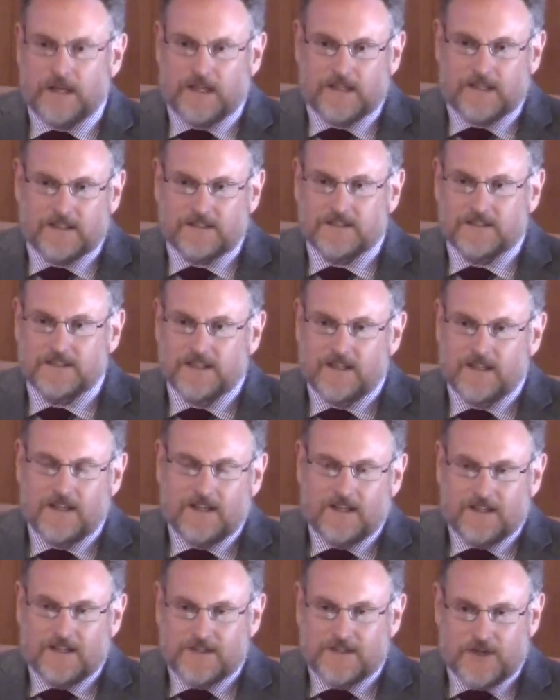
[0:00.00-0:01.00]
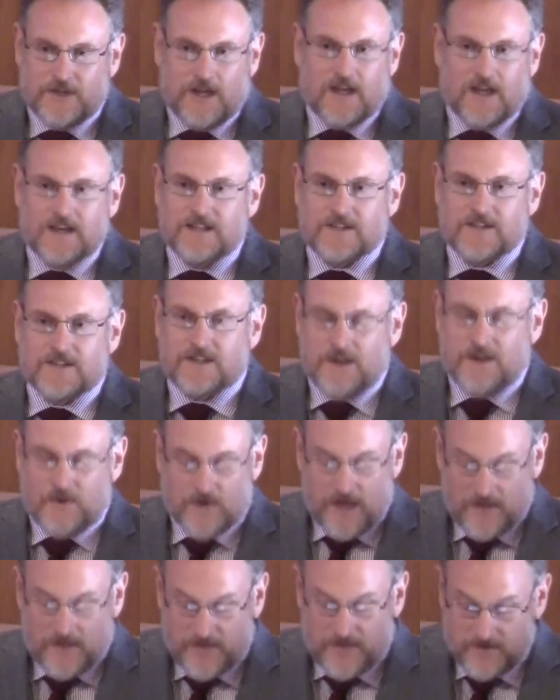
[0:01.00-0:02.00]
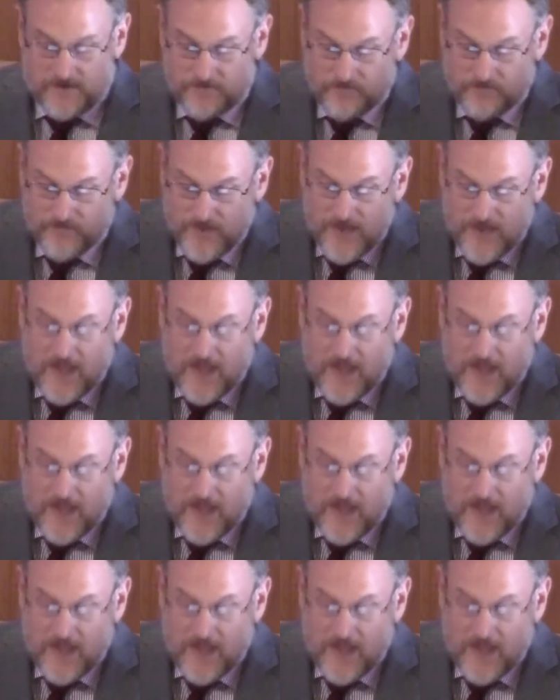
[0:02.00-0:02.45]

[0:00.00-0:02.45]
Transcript: but John doesn't know nothing.